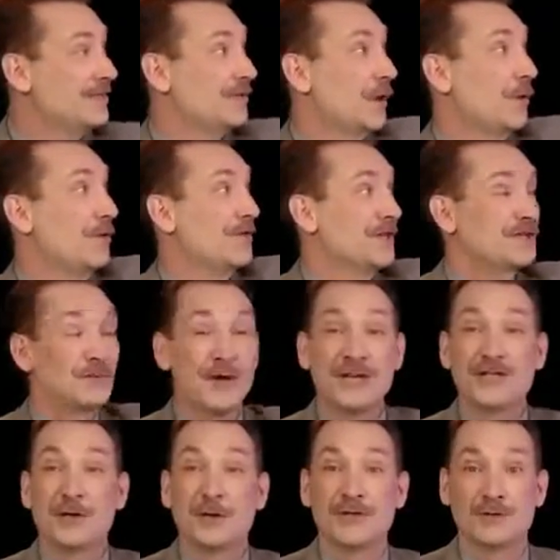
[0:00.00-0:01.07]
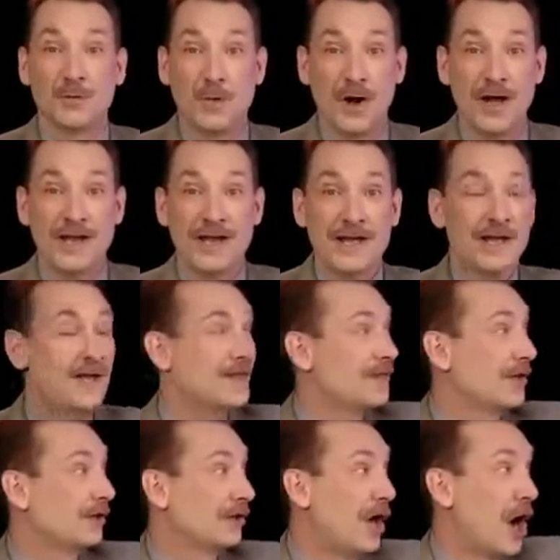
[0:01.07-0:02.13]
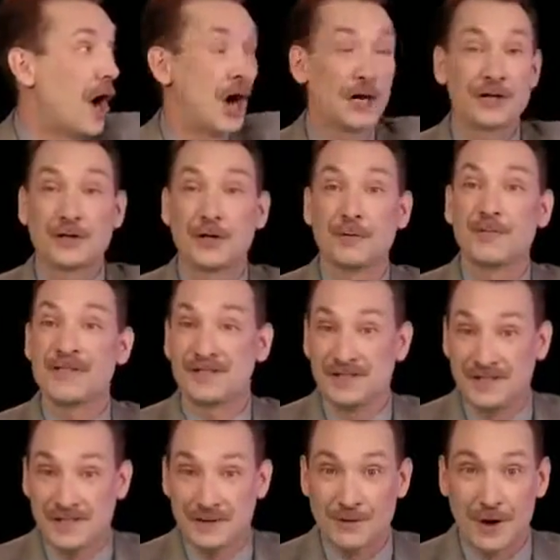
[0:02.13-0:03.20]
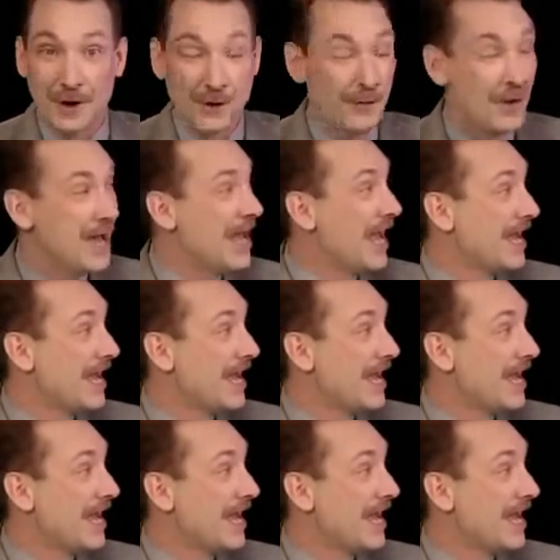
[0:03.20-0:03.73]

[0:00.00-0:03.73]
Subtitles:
So this ratio is 1, the log term is 0,